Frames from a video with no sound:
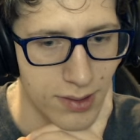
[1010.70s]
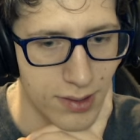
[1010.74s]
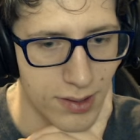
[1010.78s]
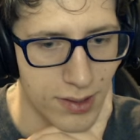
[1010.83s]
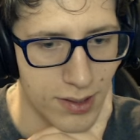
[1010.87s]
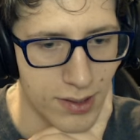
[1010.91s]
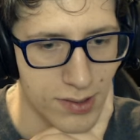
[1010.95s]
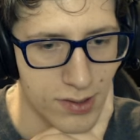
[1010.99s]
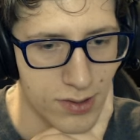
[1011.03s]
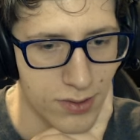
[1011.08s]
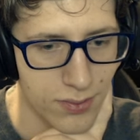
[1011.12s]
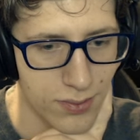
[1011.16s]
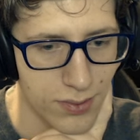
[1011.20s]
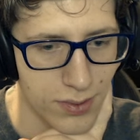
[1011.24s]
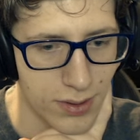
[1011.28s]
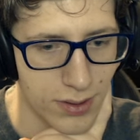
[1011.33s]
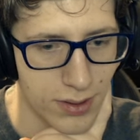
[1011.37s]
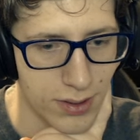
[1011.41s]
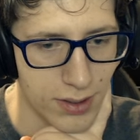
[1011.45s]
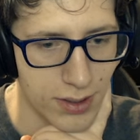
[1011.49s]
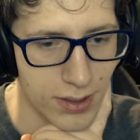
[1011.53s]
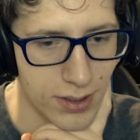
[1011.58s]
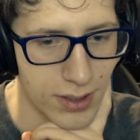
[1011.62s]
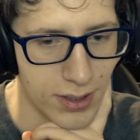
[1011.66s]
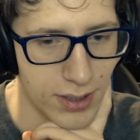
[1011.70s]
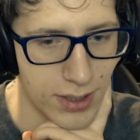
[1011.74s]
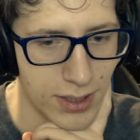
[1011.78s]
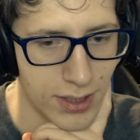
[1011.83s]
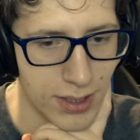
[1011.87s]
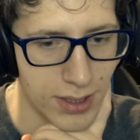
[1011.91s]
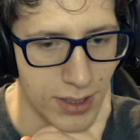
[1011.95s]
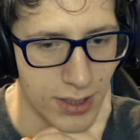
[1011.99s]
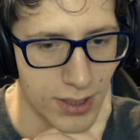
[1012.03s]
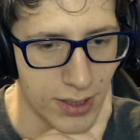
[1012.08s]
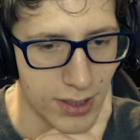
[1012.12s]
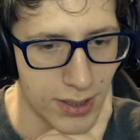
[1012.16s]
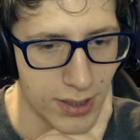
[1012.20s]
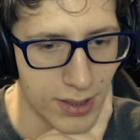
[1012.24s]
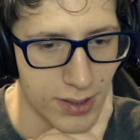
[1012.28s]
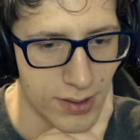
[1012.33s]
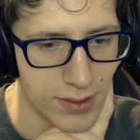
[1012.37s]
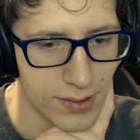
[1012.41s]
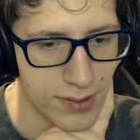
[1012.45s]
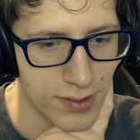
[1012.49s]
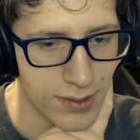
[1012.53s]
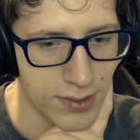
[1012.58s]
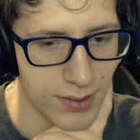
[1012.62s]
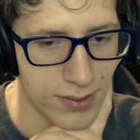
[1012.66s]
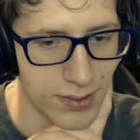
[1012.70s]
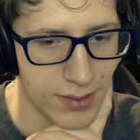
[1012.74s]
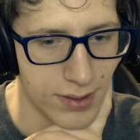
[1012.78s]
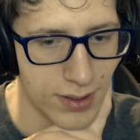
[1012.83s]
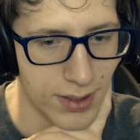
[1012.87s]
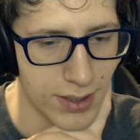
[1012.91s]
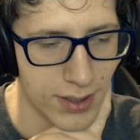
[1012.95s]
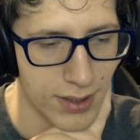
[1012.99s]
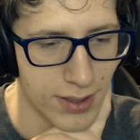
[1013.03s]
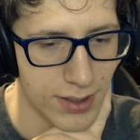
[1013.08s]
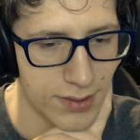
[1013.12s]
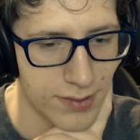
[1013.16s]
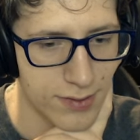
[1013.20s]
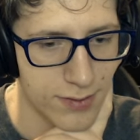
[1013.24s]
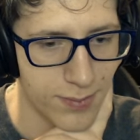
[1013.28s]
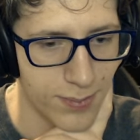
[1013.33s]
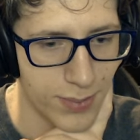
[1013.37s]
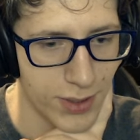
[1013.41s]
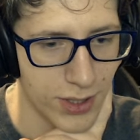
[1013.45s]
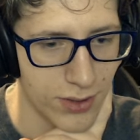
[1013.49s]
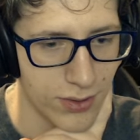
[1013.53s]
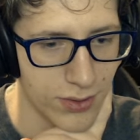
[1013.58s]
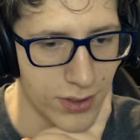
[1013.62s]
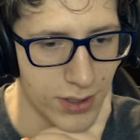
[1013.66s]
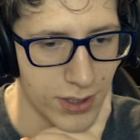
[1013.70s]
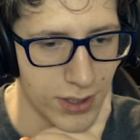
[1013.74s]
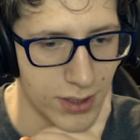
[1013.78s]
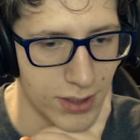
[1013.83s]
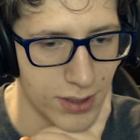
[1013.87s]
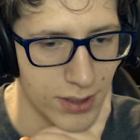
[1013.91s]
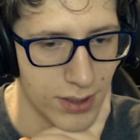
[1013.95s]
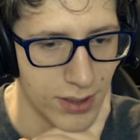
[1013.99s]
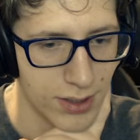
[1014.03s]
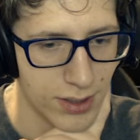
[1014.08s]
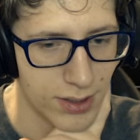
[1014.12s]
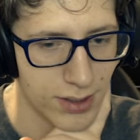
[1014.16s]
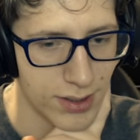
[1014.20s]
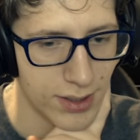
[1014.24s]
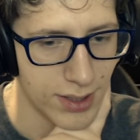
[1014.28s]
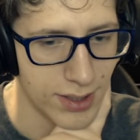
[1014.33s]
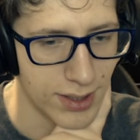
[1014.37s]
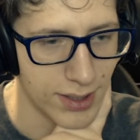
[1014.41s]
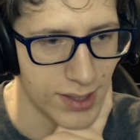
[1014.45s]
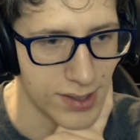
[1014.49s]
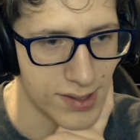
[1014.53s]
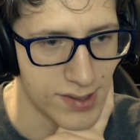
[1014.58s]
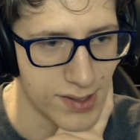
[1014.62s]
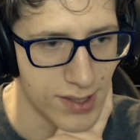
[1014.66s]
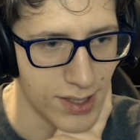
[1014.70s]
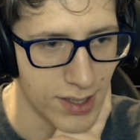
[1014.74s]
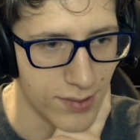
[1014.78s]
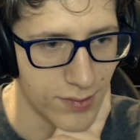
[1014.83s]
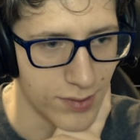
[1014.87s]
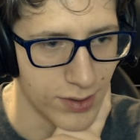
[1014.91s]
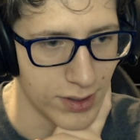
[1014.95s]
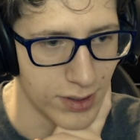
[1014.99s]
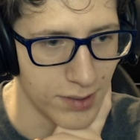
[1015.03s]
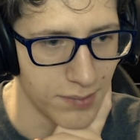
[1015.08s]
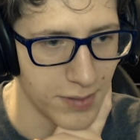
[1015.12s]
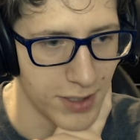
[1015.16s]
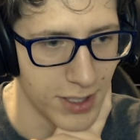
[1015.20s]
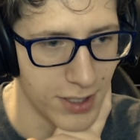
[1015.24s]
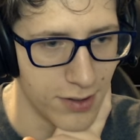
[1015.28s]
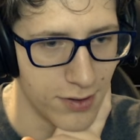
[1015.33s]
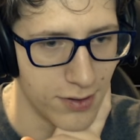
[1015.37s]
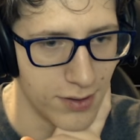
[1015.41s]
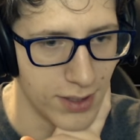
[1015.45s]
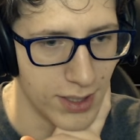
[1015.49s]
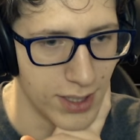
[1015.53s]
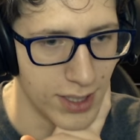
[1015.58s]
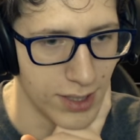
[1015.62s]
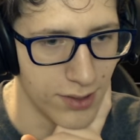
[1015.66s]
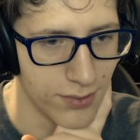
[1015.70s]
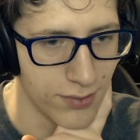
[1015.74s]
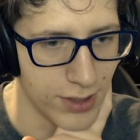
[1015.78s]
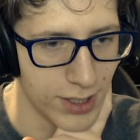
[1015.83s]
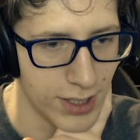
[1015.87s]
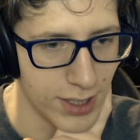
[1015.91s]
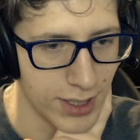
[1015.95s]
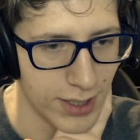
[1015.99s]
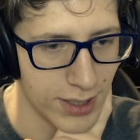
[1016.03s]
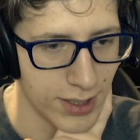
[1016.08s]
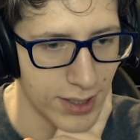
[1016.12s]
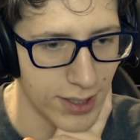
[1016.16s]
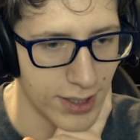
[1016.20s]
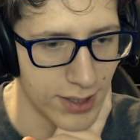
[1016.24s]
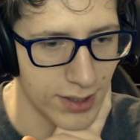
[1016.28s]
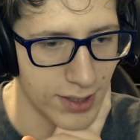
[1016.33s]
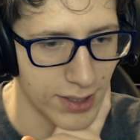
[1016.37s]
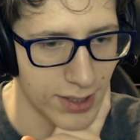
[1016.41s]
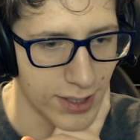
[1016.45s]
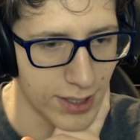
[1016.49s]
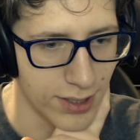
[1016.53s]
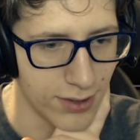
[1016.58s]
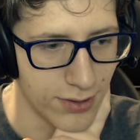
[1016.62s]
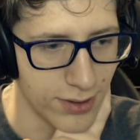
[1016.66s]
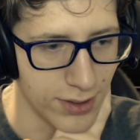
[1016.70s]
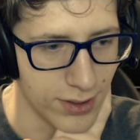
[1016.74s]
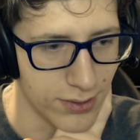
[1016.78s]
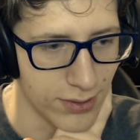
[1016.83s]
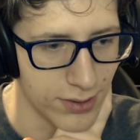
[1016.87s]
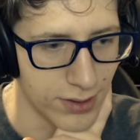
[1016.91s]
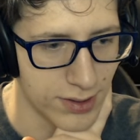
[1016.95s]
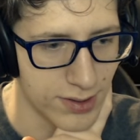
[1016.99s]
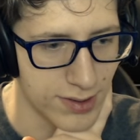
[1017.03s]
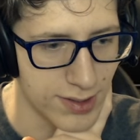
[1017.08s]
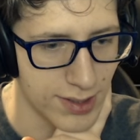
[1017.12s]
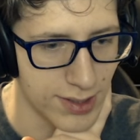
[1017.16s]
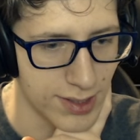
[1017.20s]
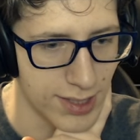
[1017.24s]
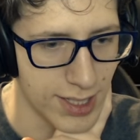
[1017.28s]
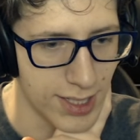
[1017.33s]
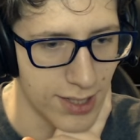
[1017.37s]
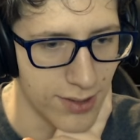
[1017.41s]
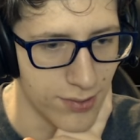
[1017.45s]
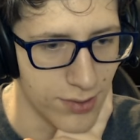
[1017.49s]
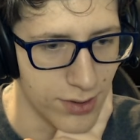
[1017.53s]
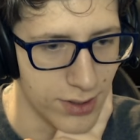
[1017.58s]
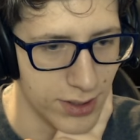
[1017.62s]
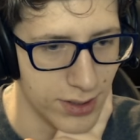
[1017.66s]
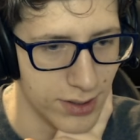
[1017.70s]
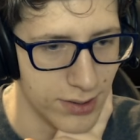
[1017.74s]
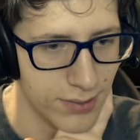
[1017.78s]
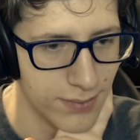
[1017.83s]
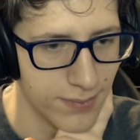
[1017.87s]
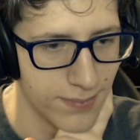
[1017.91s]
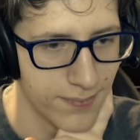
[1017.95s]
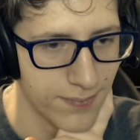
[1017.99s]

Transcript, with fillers: This one is, yeah, that's barely, that's not really better in any way. I think I already looked at that one.